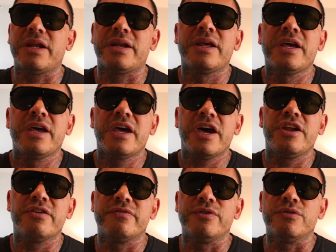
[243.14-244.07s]
and
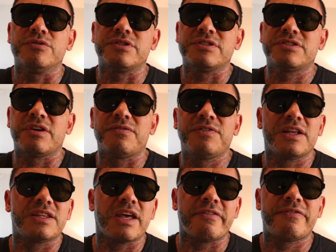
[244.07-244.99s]
interviews and stuff
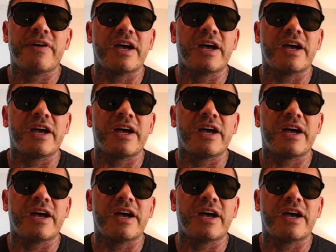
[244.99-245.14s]
like that.